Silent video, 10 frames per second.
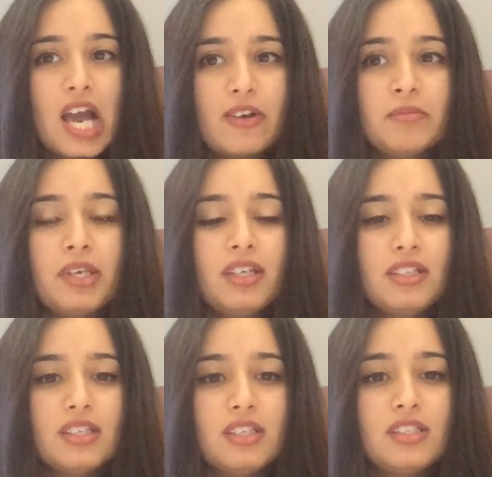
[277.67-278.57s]
I would make
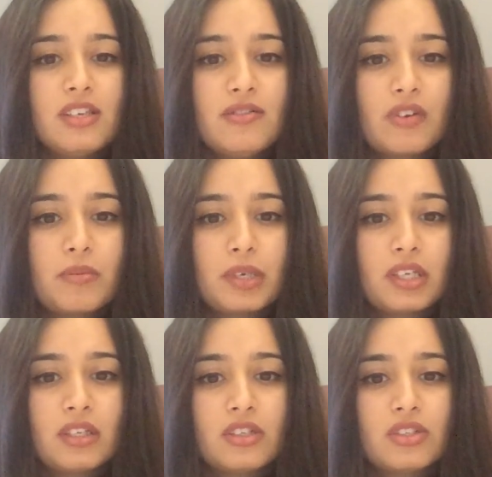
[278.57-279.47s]
it easy for
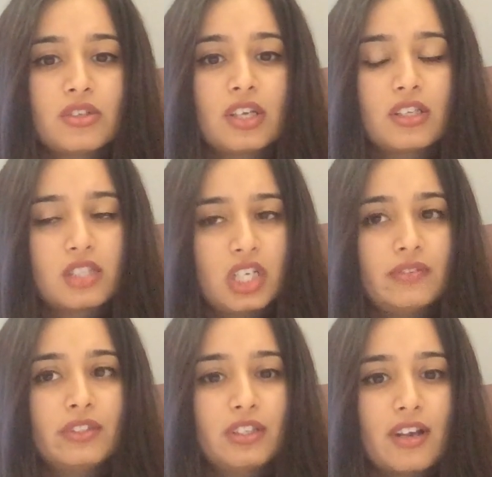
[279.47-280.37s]
beginners to get started
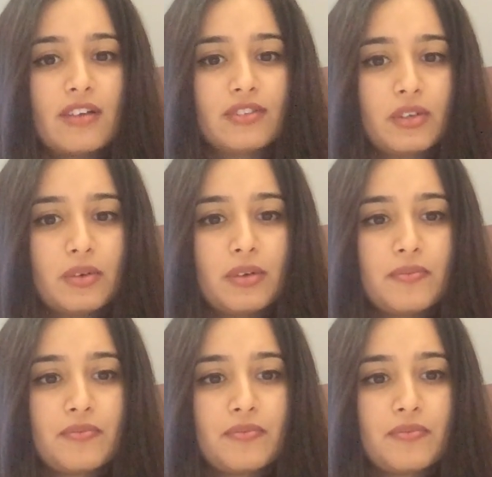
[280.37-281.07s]
with GraphQL.